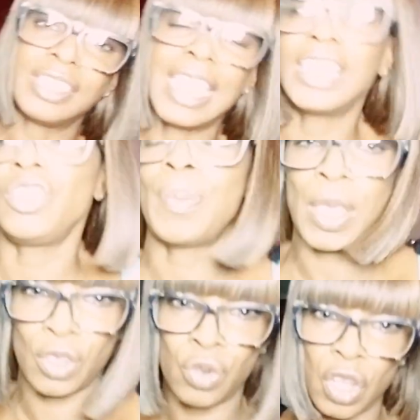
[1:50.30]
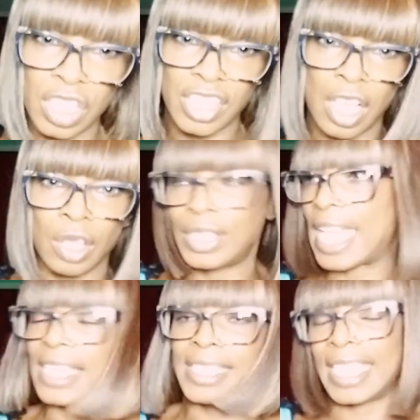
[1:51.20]
telling you about the crocodile and
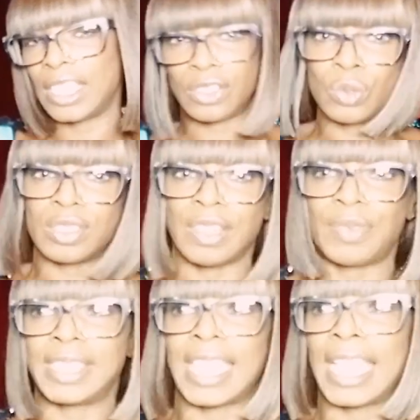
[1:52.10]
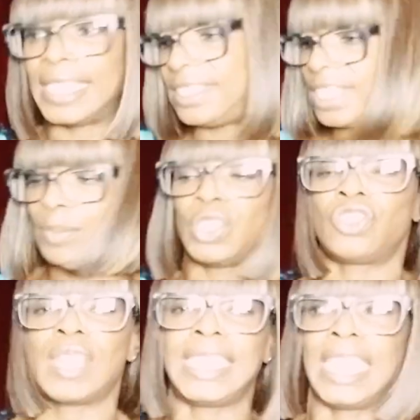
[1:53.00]
alligators and all stuff like that, and he's
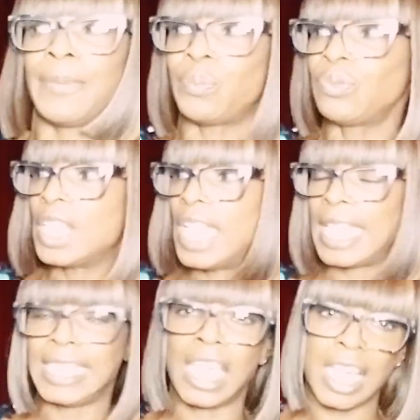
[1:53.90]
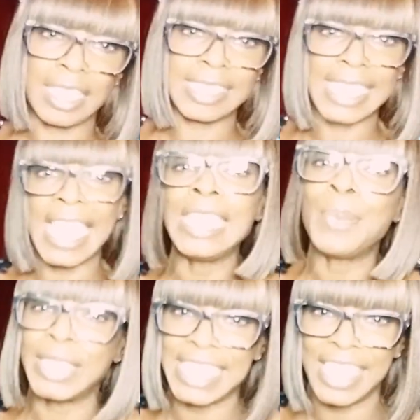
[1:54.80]
demonstrating. And he asked
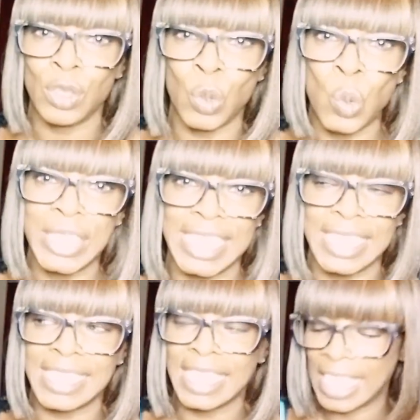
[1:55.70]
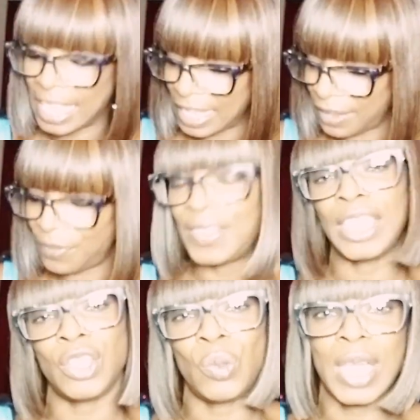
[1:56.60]
anybody in the audience if
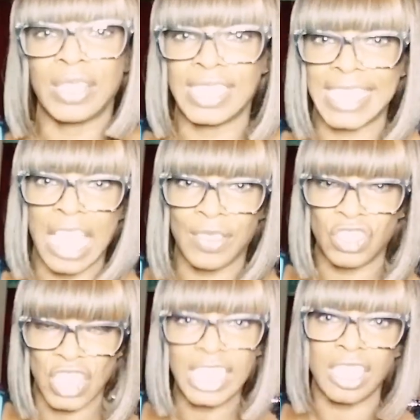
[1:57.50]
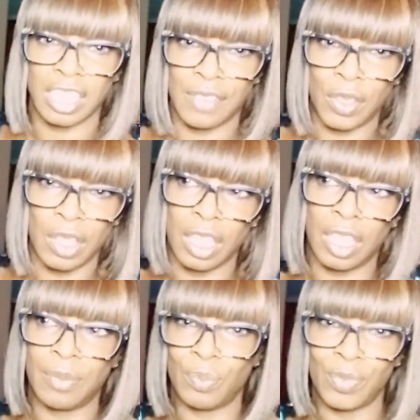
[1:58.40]
they knew how to tell the gender
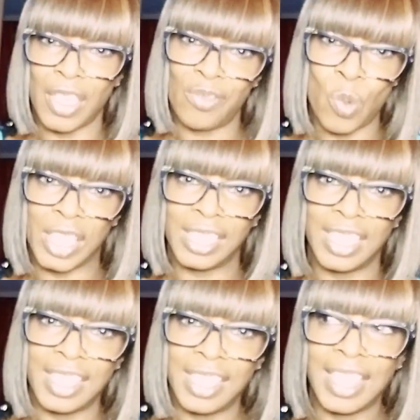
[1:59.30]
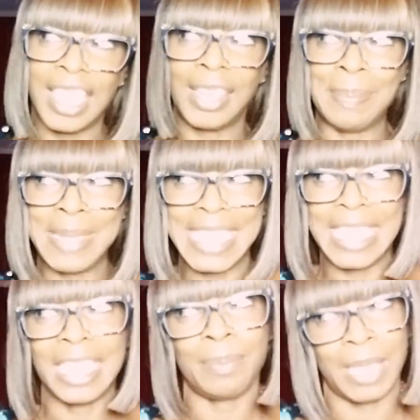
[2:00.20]
of one. And
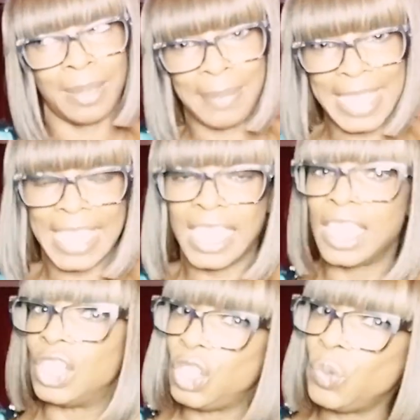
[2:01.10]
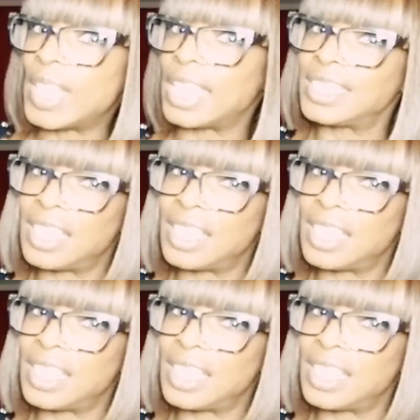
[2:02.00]
me, being me, knew that